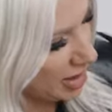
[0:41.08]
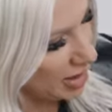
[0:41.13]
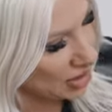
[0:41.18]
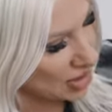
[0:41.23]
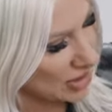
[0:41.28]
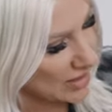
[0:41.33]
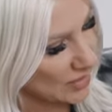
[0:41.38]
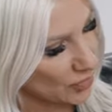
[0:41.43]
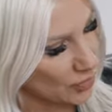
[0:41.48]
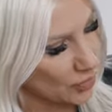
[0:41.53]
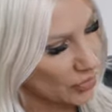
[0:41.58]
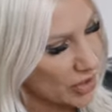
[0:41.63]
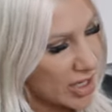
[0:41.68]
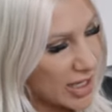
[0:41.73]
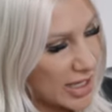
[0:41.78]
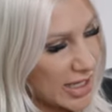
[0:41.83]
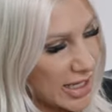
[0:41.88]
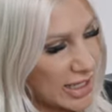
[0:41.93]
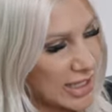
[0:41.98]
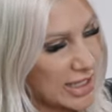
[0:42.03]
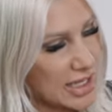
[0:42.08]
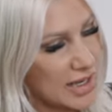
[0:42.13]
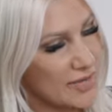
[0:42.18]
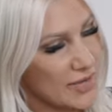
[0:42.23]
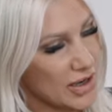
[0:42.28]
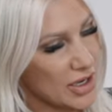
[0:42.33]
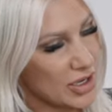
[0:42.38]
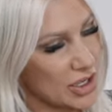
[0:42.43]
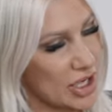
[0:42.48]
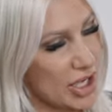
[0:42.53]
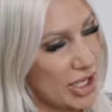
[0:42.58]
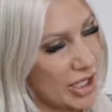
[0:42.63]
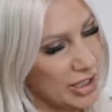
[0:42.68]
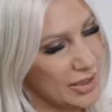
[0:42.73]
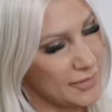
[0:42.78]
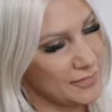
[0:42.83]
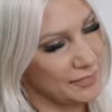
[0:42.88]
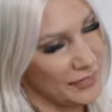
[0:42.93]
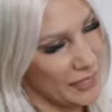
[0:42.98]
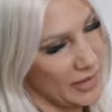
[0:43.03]
Just really get it in there
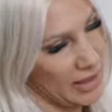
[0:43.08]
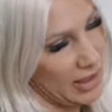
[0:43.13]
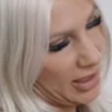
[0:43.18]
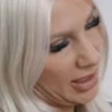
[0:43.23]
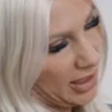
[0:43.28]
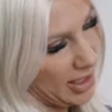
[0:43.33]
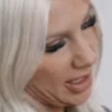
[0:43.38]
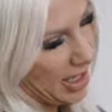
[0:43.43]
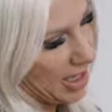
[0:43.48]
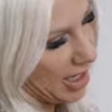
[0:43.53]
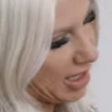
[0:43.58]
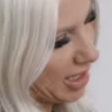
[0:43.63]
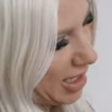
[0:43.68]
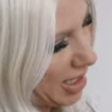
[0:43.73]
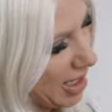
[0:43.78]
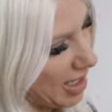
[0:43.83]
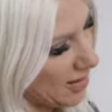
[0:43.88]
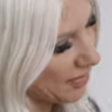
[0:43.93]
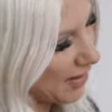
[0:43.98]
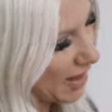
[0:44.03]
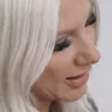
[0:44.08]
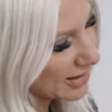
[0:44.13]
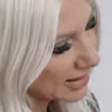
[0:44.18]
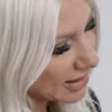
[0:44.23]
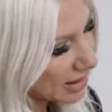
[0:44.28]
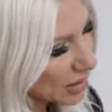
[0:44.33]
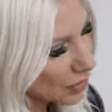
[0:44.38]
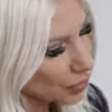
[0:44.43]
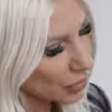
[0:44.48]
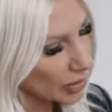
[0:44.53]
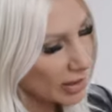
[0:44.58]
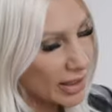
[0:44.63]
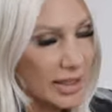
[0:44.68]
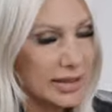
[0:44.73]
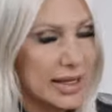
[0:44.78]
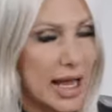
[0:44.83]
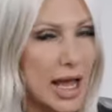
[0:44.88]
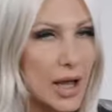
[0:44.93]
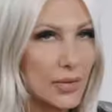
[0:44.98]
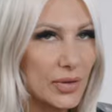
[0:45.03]
good. And that's gonna really
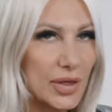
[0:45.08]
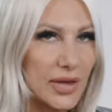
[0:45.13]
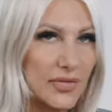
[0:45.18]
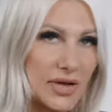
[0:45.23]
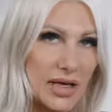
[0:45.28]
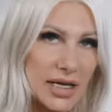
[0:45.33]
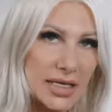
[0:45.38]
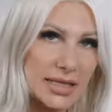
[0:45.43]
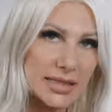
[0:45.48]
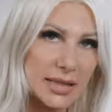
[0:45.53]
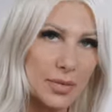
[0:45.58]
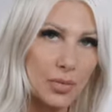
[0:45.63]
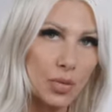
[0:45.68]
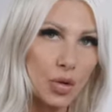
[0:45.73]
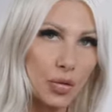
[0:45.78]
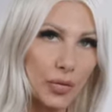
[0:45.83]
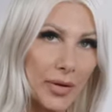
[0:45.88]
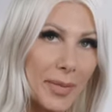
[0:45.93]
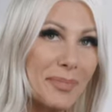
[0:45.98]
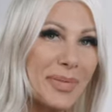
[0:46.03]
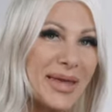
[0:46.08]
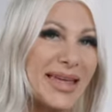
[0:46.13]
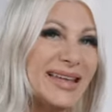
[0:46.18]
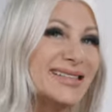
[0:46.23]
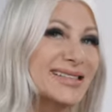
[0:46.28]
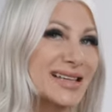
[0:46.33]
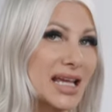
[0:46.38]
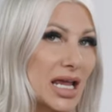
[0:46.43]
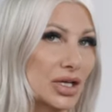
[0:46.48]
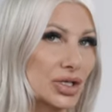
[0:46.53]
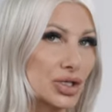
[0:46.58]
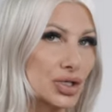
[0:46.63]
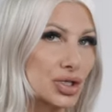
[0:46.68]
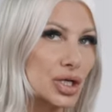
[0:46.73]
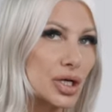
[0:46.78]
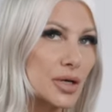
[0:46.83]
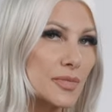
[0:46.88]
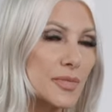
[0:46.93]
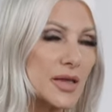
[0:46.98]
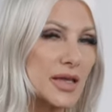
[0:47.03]
allow giving it some grip and
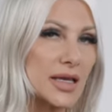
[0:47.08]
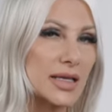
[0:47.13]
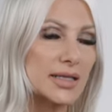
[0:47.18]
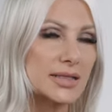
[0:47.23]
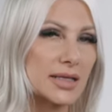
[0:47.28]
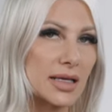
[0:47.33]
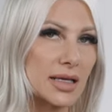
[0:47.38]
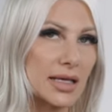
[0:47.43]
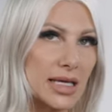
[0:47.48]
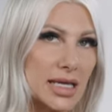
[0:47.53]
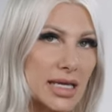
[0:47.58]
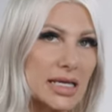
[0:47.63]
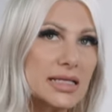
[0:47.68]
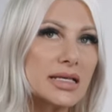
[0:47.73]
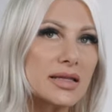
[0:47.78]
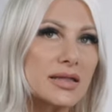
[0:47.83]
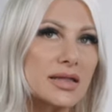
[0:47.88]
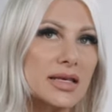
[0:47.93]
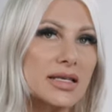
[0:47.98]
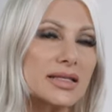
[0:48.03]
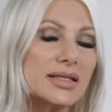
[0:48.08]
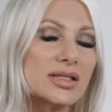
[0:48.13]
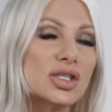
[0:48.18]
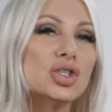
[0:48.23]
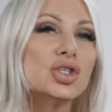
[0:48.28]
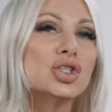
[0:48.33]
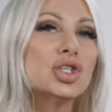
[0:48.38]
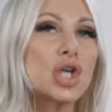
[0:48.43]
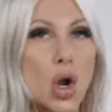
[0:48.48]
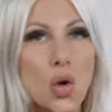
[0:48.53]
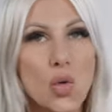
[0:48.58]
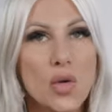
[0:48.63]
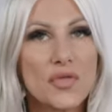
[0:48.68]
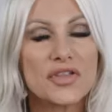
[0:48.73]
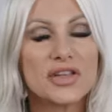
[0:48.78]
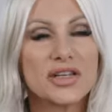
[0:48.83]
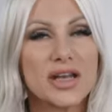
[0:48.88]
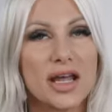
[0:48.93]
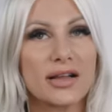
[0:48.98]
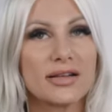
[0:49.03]
texture because the key to this, you don't want
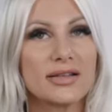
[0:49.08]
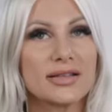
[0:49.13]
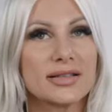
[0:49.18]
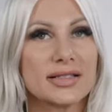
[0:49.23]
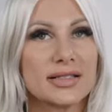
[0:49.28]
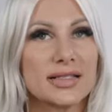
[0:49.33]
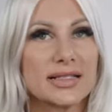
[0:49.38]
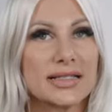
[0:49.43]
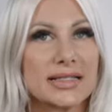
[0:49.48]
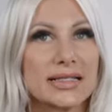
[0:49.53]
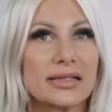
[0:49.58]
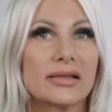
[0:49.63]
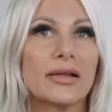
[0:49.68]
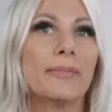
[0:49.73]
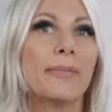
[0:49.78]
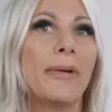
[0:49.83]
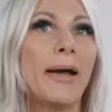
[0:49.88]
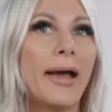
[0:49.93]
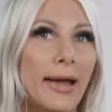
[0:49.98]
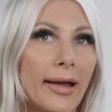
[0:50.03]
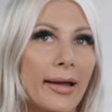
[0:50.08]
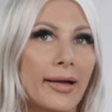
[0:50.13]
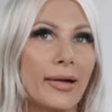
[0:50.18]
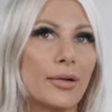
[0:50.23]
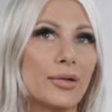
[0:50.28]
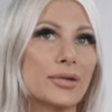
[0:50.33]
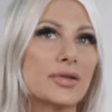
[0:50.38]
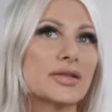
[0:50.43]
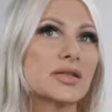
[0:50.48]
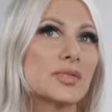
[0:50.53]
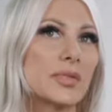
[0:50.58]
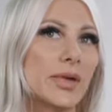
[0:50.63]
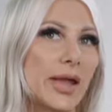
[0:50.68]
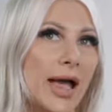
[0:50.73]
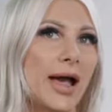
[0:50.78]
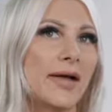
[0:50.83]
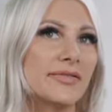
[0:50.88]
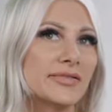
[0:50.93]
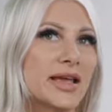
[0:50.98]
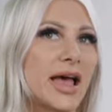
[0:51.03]
the necklace to slip out, so we
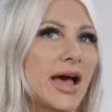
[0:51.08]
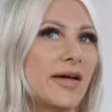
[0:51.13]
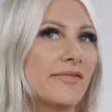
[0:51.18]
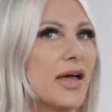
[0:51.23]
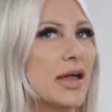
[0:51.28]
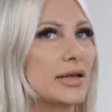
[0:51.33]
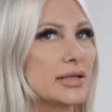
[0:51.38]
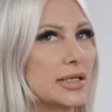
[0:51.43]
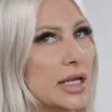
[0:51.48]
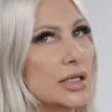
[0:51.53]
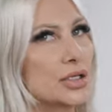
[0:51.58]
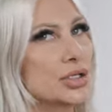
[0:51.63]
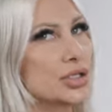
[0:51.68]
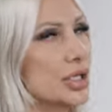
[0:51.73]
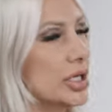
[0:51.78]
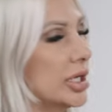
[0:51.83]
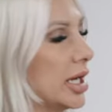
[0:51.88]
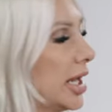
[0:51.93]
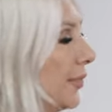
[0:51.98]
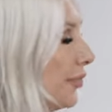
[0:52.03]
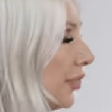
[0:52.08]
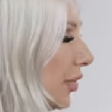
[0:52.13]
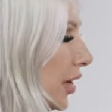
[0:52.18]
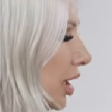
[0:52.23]
have to have that texture in it.